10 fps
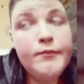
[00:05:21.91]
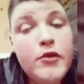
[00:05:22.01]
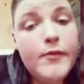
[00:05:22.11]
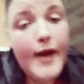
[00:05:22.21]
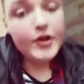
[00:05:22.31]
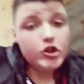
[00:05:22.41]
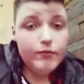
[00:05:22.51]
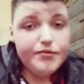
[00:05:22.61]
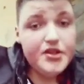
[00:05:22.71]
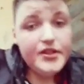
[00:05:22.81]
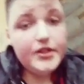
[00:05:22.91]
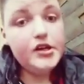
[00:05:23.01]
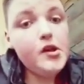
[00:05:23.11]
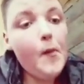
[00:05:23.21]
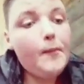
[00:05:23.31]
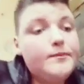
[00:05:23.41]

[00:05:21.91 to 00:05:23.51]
So, more about this competition.